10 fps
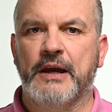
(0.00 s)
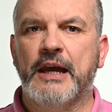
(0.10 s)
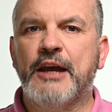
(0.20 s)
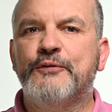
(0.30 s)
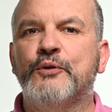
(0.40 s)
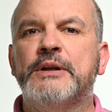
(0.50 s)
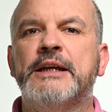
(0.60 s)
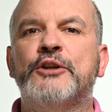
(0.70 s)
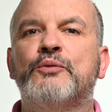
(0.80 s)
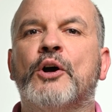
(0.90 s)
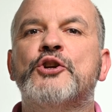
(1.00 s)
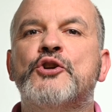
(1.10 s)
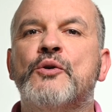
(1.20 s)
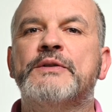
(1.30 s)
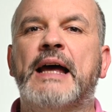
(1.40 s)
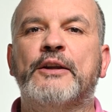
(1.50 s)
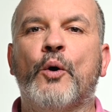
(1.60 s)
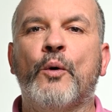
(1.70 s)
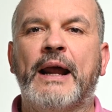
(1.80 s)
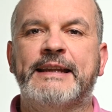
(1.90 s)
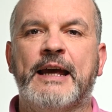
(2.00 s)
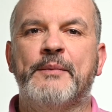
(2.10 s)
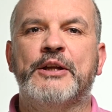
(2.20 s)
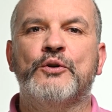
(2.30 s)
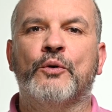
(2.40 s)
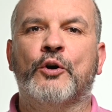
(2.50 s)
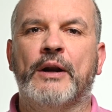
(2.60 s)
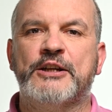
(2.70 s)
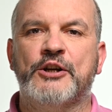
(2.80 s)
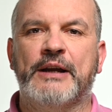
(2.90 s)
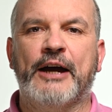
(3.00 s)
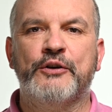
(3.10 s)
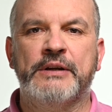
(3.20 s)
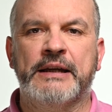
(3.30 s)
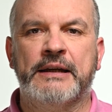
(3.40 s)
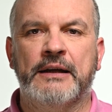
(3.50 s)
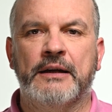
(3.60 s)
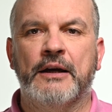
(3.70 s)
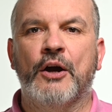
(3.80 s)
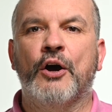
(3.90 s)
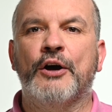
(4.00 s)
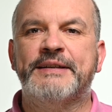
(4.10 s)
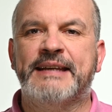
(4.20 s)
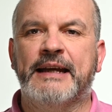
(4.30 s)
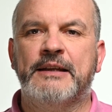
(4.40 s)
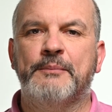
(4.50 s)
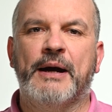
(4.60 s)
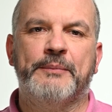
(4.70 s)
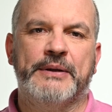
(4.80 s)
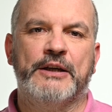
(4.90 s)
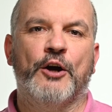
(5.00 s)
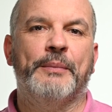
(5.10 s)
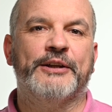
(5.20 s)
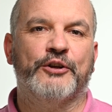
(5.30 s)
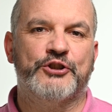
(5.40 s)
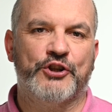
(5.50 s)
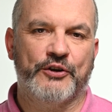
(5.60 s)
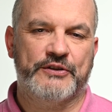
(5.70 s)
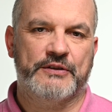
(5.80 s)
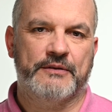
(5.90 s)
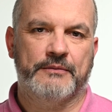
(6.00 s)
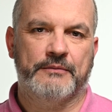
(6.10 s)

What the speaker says: If you need to ensure that all items in your collection are unique, a set might be a better choice.